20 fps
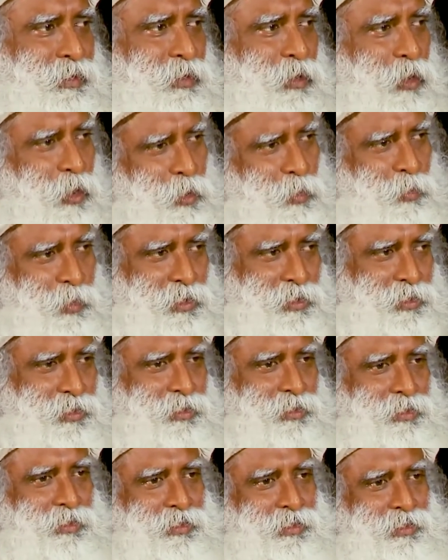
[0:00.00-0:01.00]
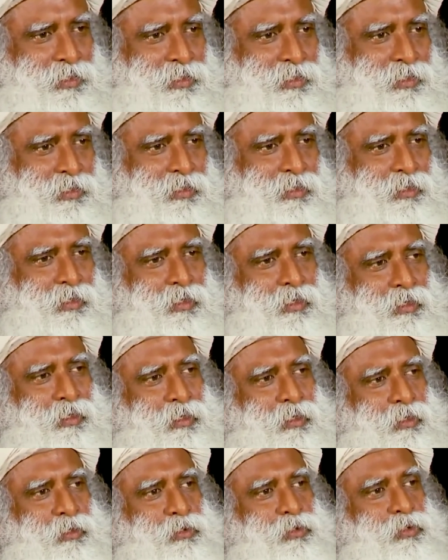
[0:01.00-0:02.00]
always,
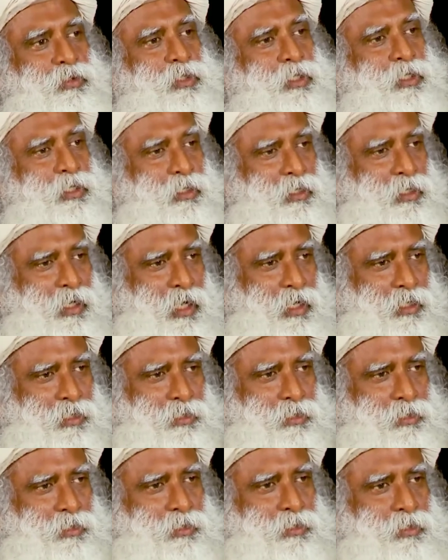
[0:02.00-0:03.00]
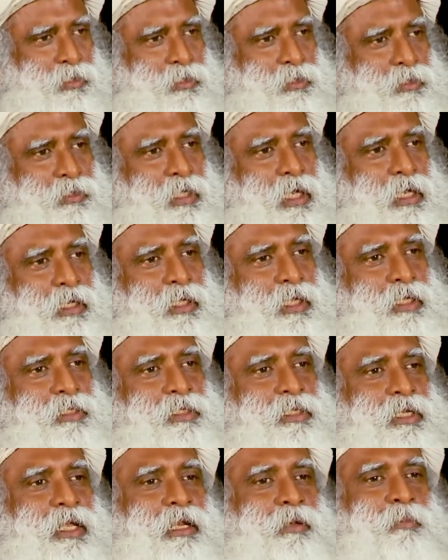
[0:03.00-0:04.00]
to recognize that there's
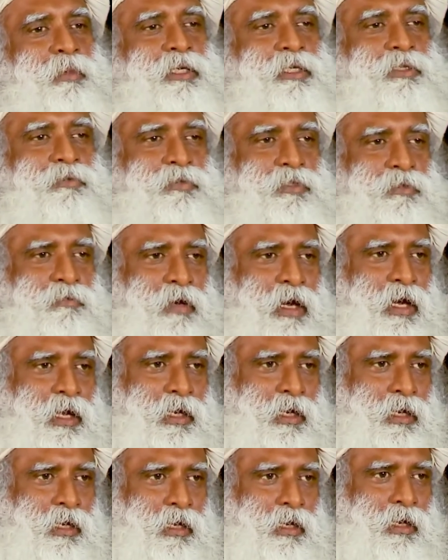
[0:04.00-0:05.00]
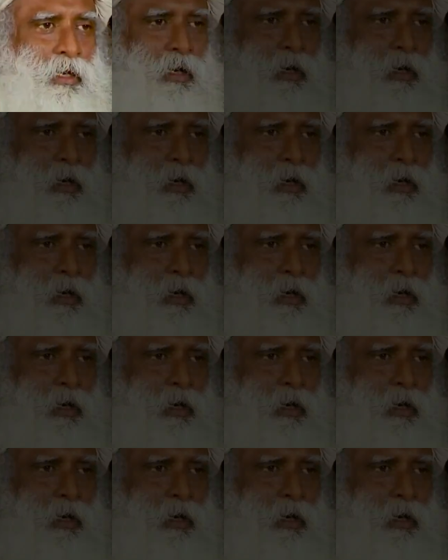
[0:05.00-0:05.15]
an element of divine in her.